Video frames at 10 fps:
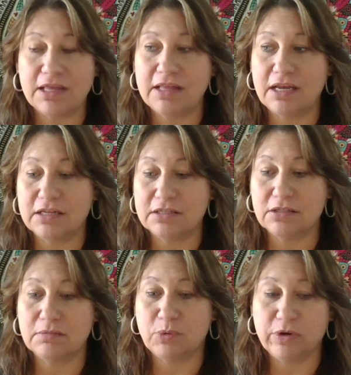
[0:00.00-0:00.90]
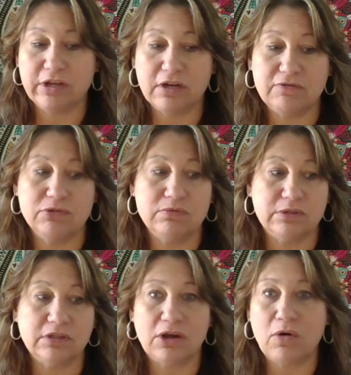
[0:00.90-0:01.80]
and then it's to the point of you
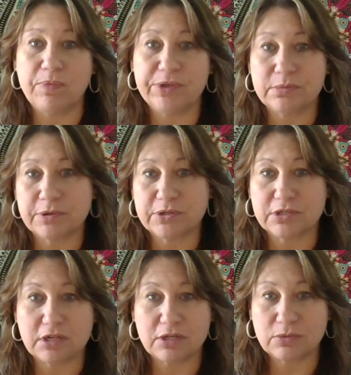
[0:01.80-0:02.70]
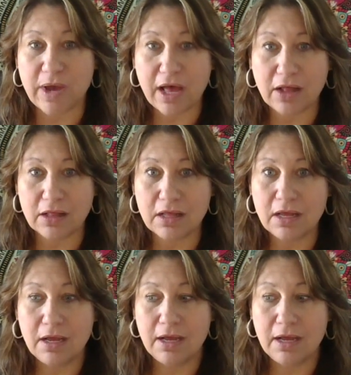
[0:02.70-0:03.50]
really hope this person does well,